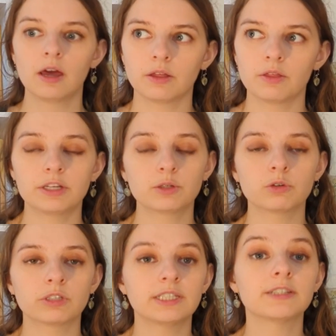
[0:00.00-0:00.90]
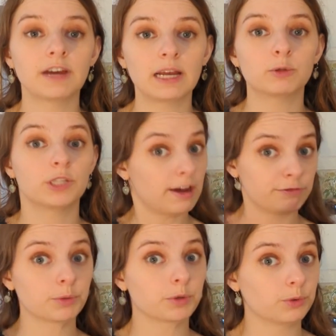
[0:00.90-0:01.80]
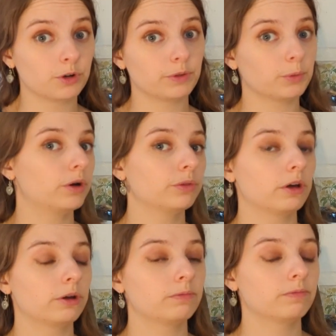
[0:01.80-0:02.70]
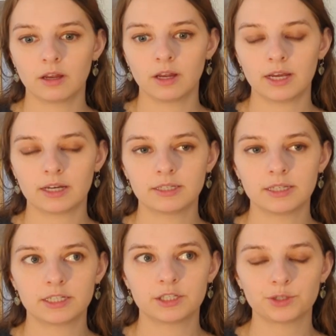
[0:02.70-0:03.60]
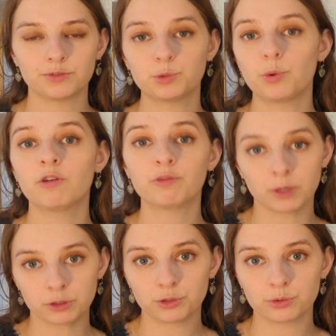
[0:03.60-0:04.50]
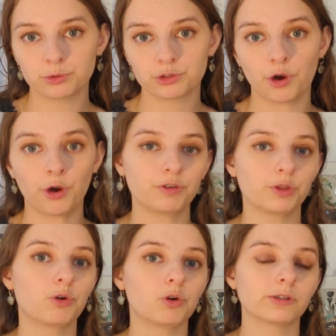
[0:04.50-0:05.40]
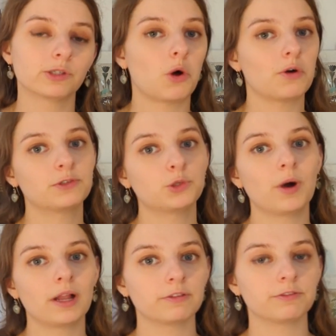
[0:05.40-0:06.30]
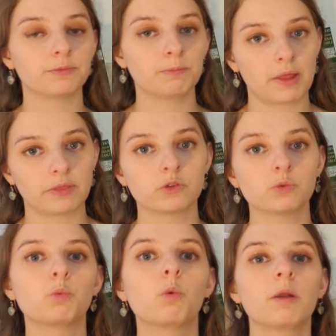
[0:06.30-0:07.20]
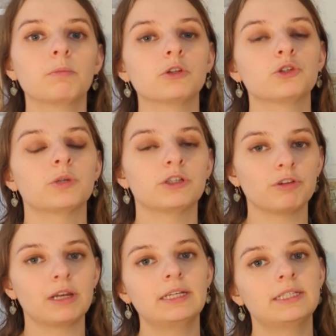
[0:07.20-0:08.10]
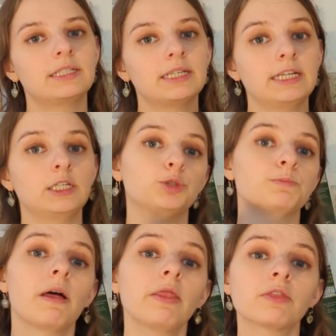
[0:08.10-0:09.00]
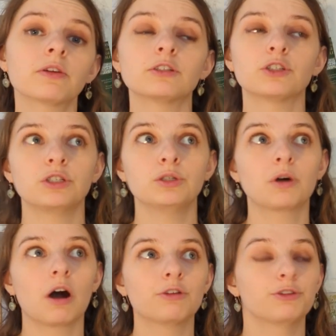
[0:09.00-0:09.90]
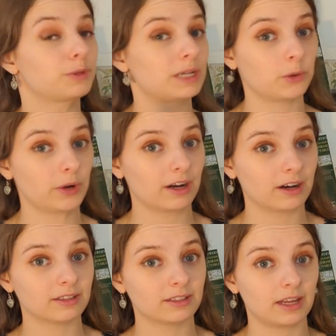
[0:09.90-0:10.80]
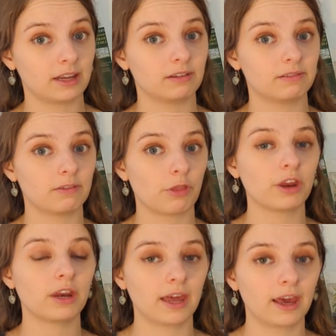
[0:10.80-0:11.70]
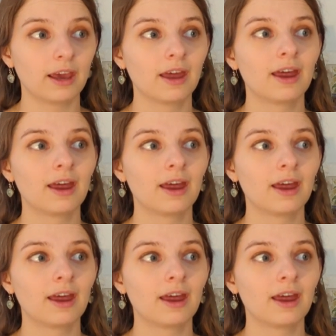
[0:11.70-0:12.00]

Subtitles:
This course is available to everyone all over the world though. It consists of 12 modules over the course of 12 months. One module is released each month, so you can't do it quicker than the year.